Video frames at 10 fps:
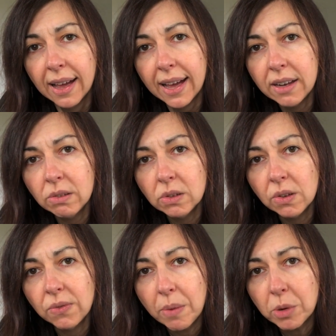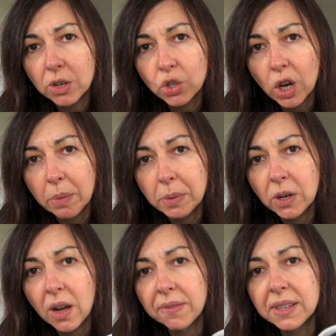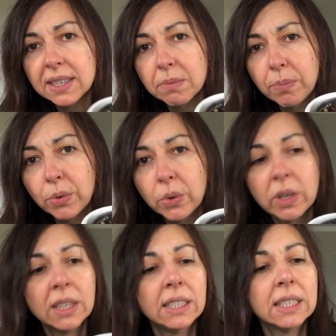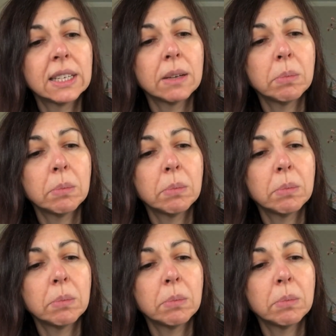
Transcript: I don't know if I'm gonna chop it off at some point,